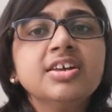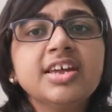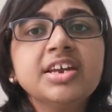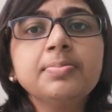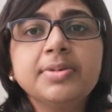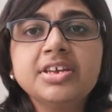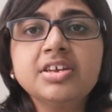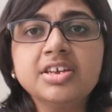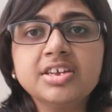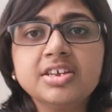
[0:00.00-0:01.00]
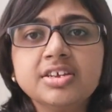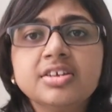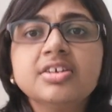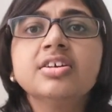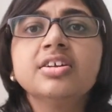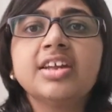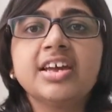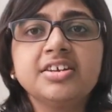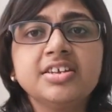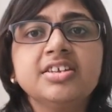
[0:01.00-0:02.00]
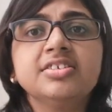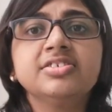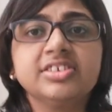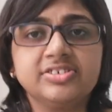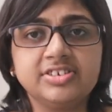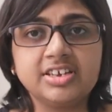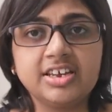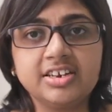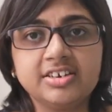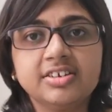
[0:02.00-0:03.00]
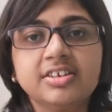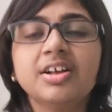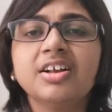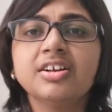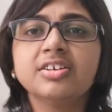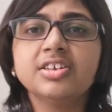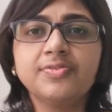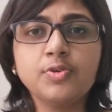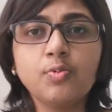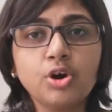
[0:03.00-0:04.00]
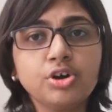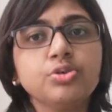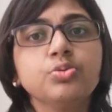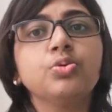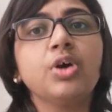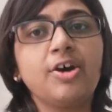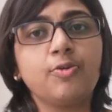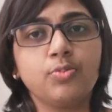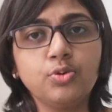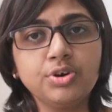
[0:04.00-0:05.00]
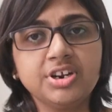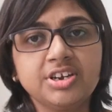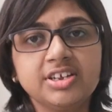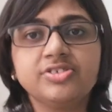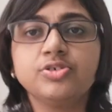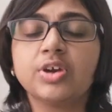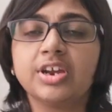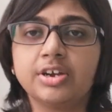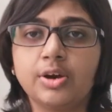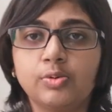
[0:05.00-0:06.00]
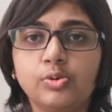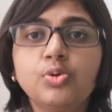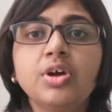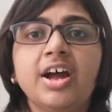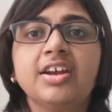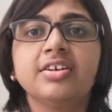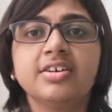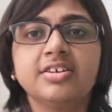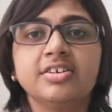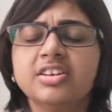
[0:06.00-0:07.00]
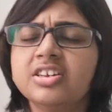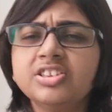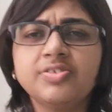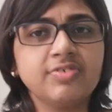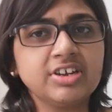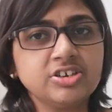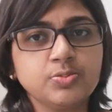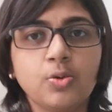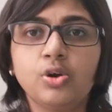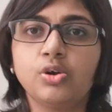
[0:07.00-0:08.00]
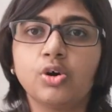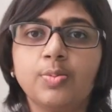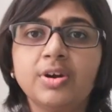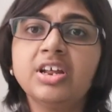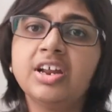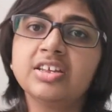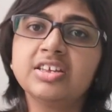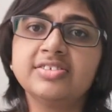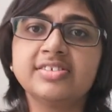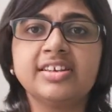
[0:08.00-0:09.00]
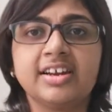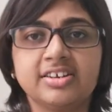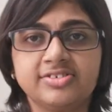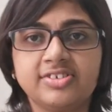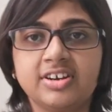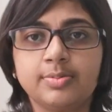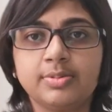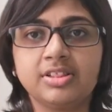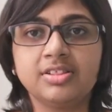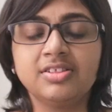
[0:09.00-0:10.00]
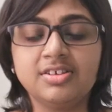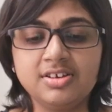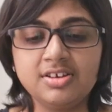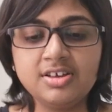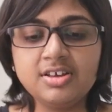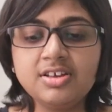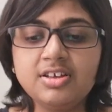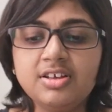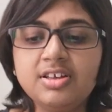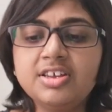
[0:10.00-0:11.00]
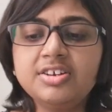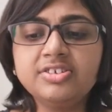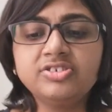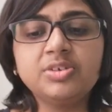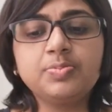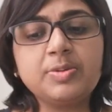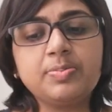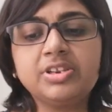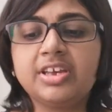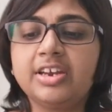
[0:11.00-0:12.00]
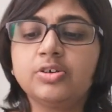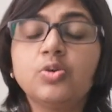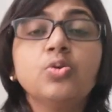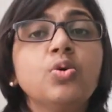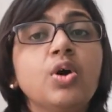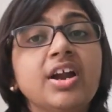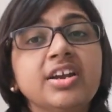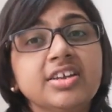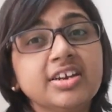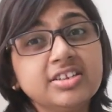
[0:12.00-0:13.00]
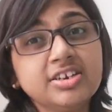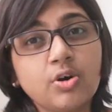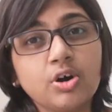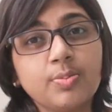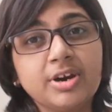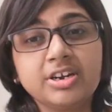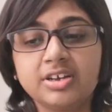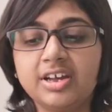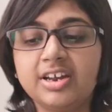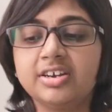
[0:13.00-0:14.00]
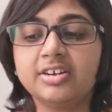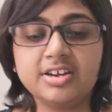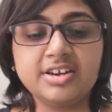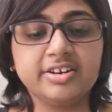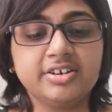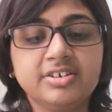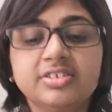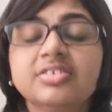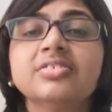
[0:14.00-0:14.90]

NPE 1968. If you want to have more details, you can download and read it. It's a very small document and easily understandable. Interested people can go and get the document and read it.